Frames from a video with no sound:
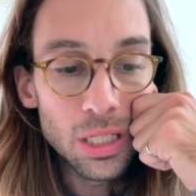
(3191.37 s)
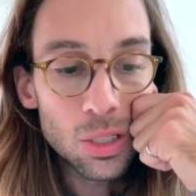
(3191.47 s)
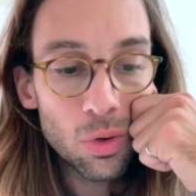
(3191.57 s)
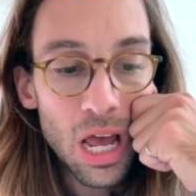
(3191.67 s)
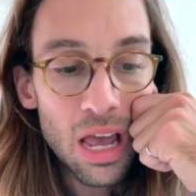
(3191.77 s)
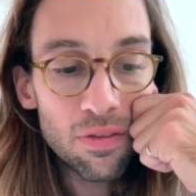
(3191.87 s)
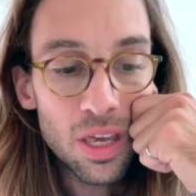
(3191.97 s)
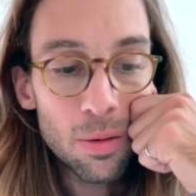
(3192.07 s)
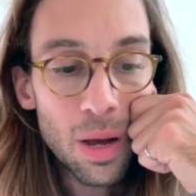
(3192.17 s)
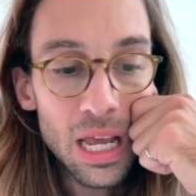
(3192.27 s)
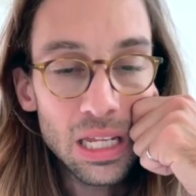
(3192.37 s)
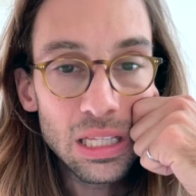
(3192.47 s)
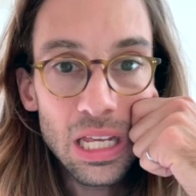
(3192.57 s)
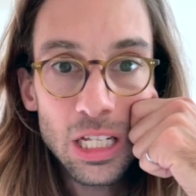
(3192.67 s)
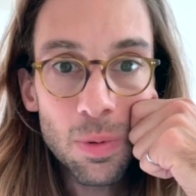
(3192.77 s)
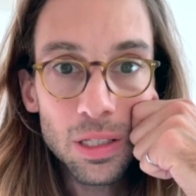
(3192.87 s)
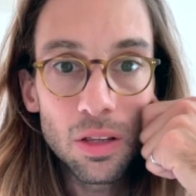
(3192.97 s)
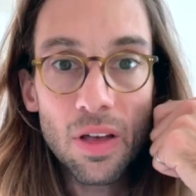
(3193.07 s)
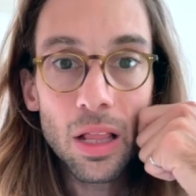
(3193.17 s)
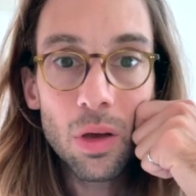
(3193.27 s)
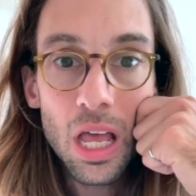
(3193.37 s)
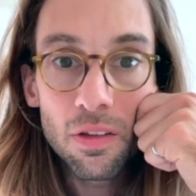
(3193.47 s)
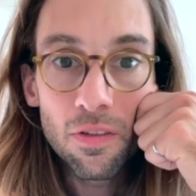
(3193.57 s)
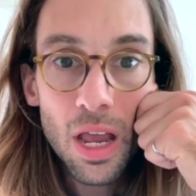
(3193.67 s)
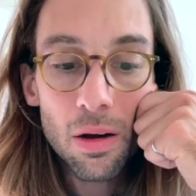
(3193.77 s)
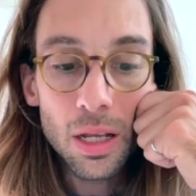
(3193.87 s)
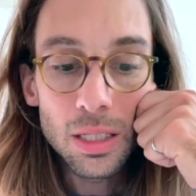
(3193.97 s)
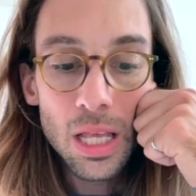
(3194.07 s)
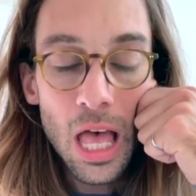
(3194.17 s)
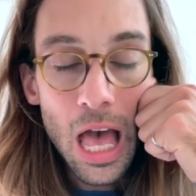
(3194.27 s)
This is what I have here by the expected value and the variance.